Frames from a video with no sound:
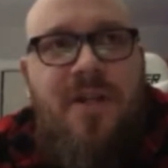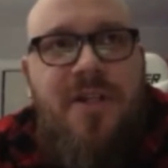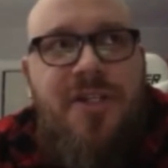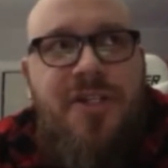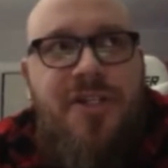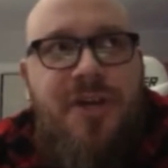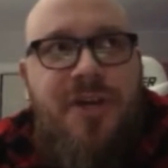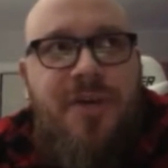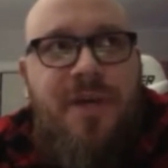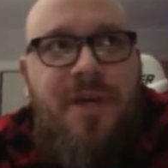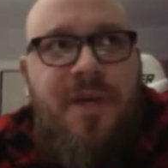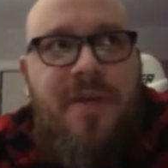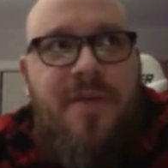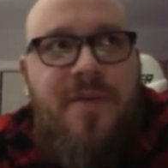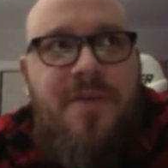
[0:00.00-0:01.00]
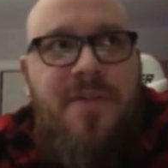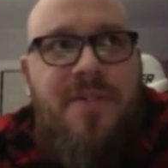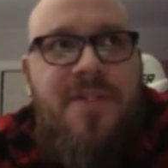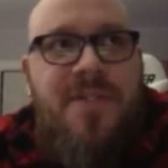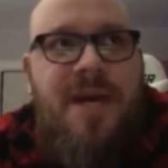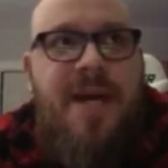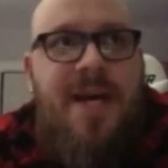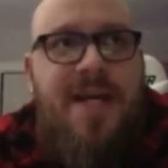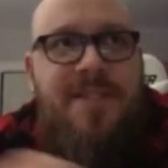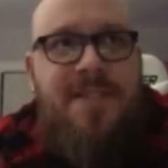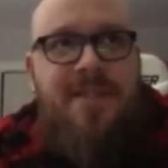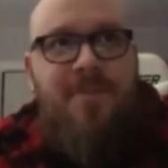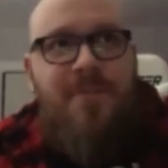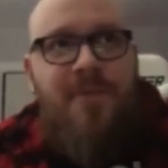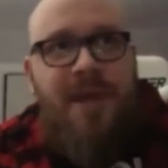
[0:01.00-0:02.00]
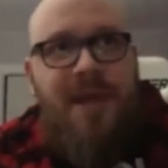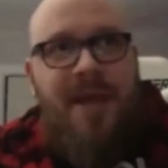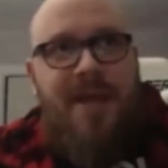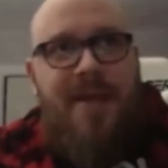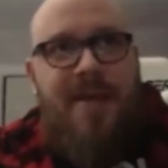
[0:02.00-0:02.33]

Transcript: Joey was tied to the bed,